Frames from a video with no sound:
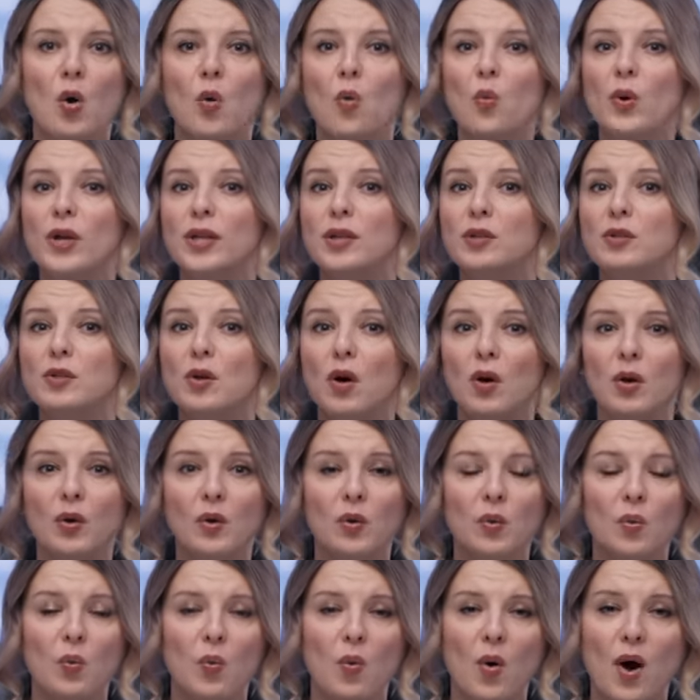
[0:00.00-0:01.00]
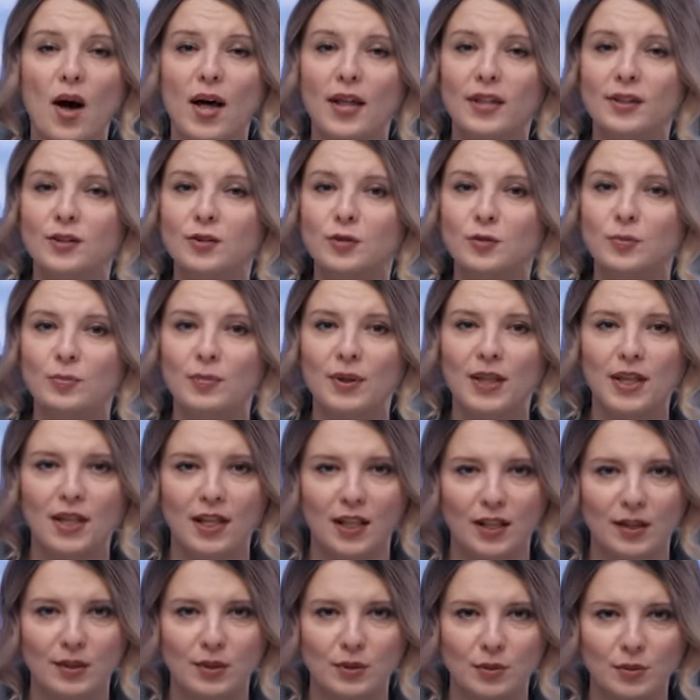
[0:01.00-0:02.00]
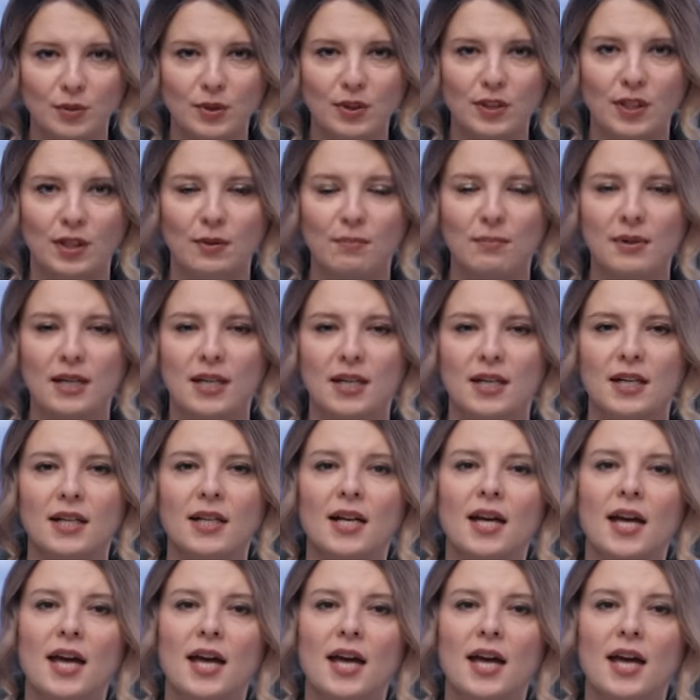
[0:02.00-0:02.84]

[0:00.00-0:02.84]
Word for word: We don't want to be in Ruski Mir.